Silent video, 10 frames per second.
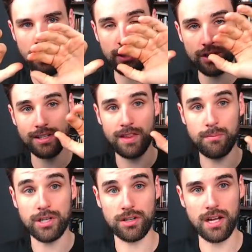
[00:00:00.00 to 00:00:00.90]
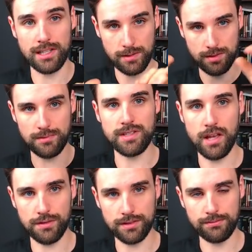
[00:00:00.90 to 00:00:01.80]
understand the bigger concepts
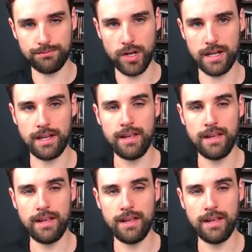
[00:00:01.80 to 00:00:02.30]
themselves, right?